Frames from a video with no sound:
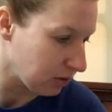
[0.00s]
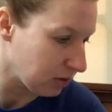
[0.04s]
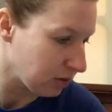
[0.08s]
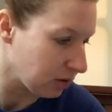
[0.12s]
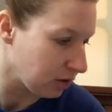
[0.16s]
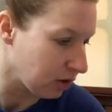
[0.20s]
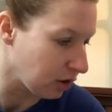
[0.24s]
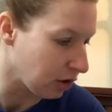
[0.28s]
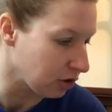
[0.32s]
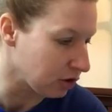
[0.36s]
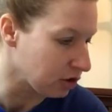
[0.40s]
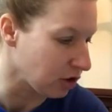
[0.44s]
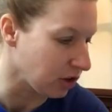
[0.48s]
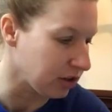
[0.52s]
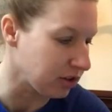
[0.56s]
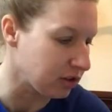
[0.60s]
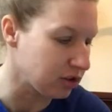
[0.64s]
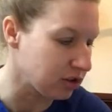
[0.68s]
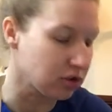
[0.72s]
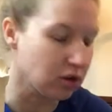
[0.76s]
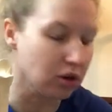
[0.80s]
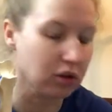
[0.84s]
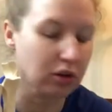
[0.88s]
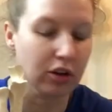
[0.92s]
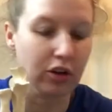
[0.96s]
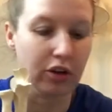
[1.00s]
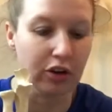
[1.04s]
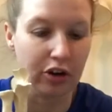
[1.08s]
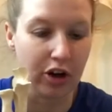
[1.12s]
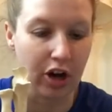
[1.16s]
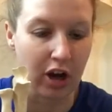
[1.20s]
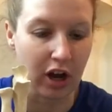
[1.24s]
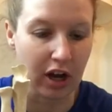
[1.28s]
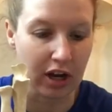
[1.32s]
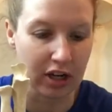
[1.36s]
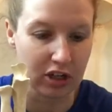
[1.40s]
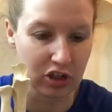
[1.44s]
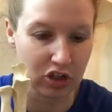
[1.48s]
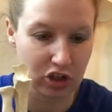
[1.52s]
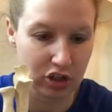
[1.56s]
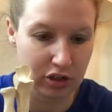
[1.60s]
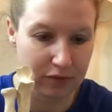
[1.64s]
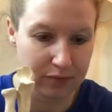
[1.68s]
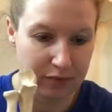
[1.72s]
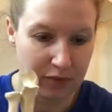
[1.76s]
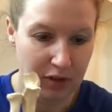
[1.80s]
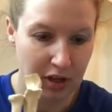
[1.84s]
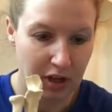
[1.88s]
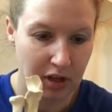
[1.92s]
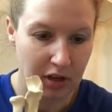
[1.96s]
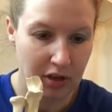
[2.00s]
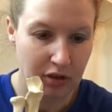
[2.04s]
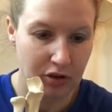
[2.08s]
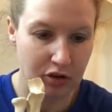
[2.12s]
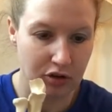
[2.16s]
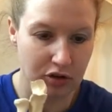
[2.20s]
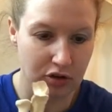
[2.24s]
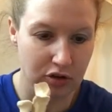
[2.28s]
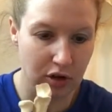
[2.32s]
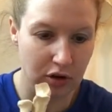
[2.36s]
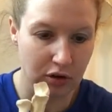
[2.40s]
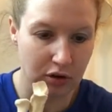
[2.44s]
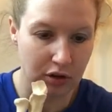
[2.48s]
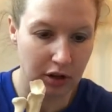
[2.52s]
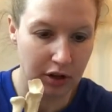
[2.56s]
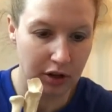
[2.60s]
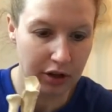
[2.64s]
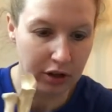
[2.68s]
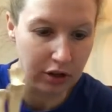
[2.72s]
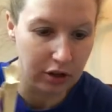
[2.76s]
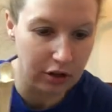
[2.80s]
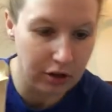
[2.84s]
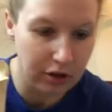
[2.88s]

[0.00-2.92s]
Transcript: The trochlear notch. The trochlear